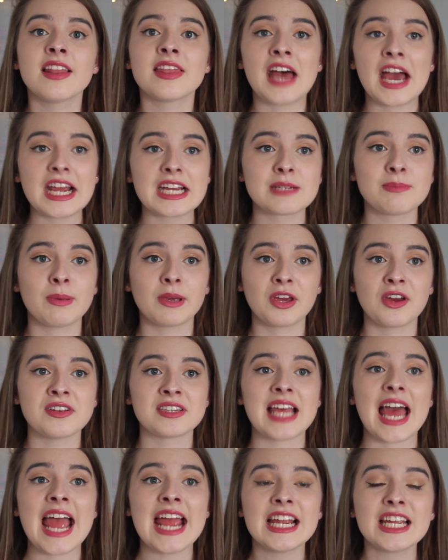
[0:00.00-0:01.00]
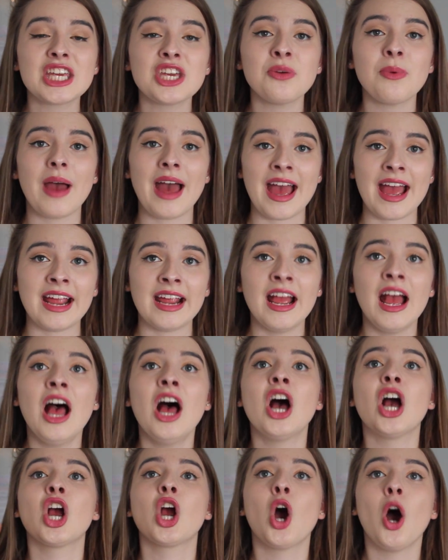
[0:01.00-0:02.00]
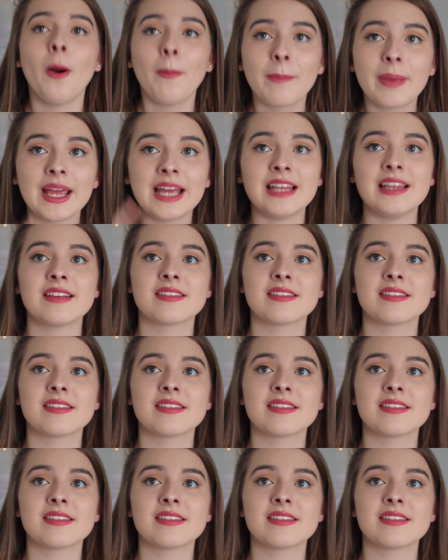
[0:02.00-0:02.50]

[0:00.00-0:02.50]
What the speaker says: That is because AQA copy